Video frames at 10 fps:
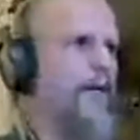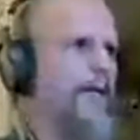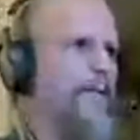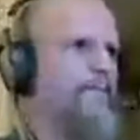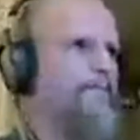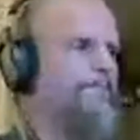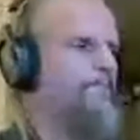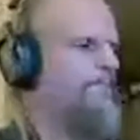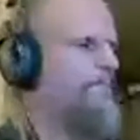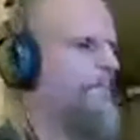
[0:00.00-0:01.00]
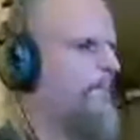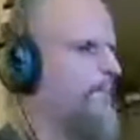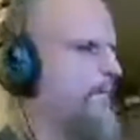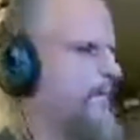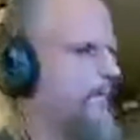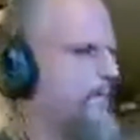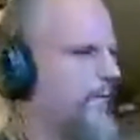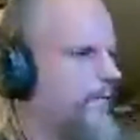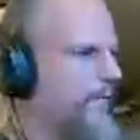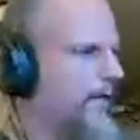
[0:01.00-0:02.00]
body. Basically
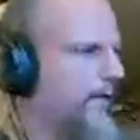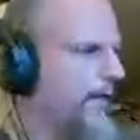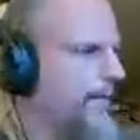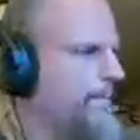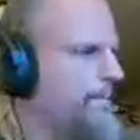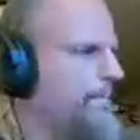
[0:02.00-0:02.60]
what I'm getting at.